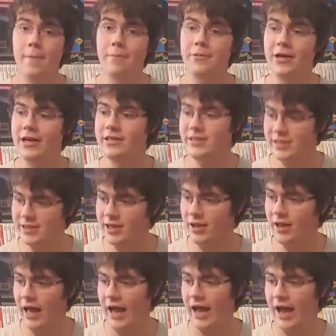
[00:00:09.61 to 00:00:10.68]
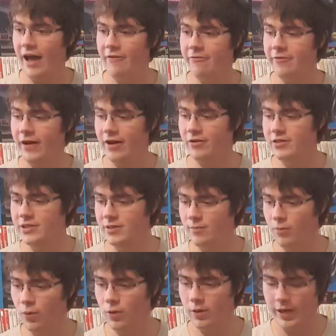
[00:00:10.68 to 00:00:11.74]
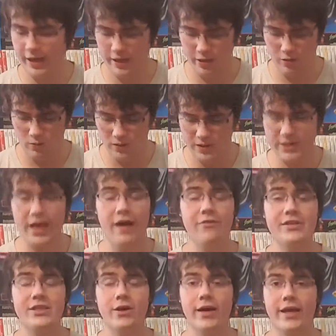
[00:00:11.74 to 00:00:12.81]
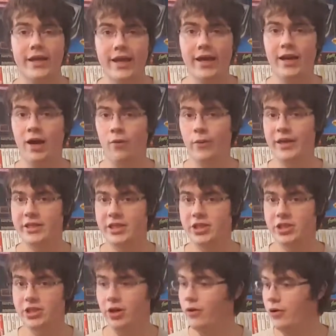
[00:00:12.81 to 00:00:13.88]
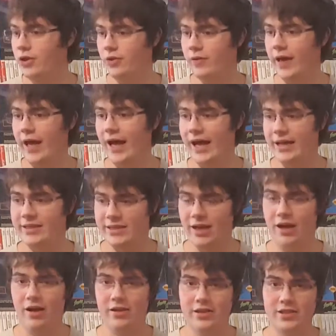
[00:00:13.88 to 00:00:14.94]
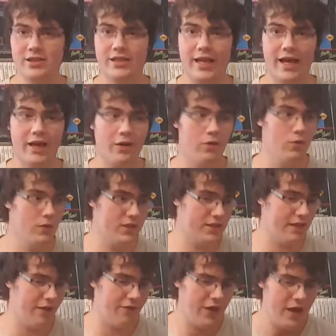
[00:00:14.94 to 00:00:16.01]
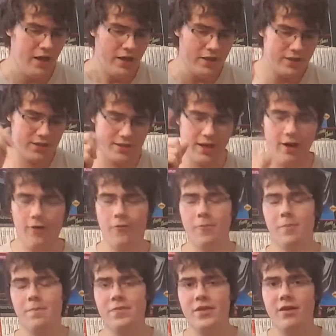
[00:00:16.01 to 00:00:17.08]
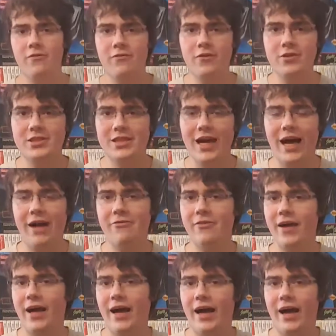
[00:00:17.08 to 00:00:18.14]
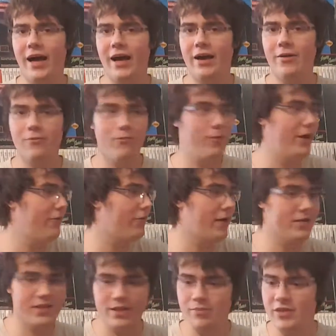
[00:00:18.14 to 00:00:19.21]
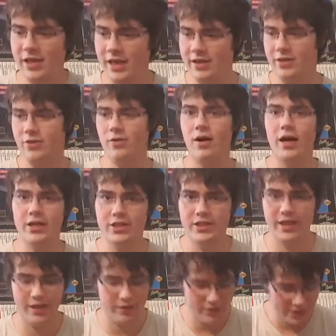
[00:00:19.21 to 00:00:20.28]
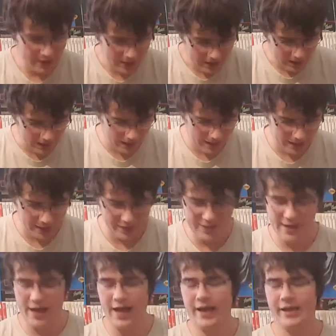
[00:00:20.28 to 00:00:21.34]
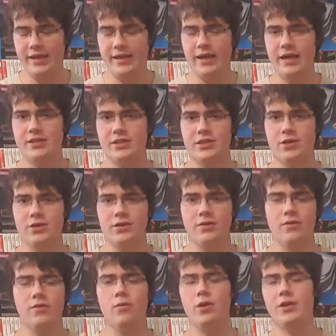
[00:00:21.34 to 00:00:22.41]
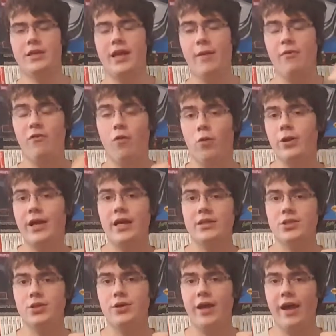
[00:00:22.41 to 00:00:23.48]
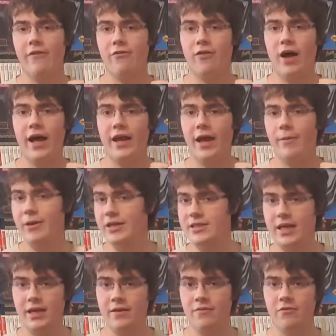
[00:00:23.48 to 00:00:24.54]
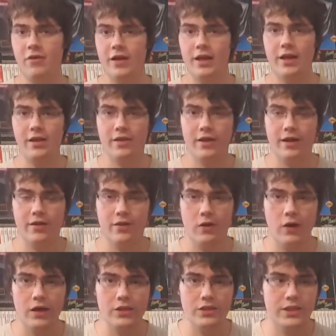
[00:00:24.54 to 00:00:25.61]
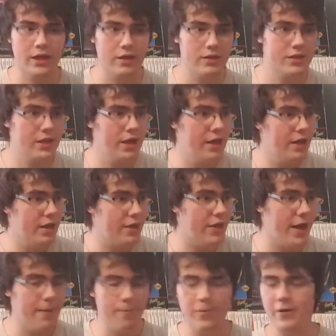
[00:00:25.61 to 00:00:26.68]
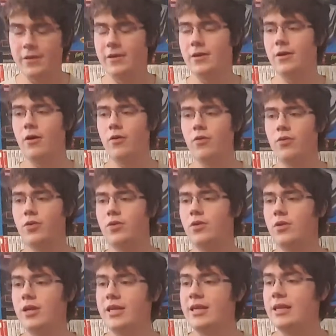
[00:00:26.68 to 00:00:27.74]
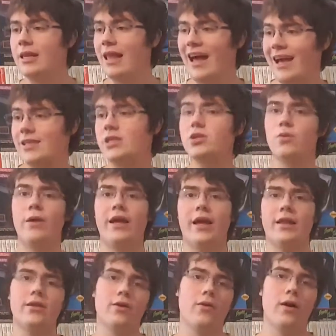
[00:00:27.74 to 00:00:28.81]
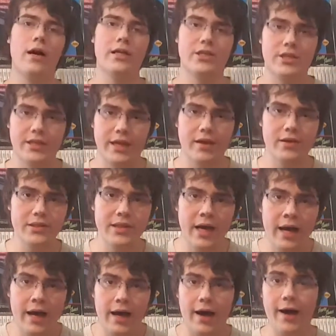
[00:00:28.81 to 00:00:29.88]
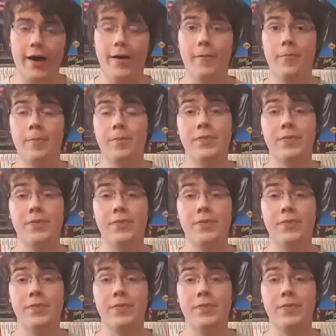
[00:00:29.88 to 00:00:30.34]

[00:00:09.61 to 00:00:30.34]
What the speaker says: but still, I have found some more kind of cool stuff, so I cannot wait to show you guys all this kind of cool stuff. So, first off, we found something at the garage sales. Not yesterday, well, the day before yesterday, Friday, because I didn't find anything at the garage sales then, but you know, last week at the garage sales, I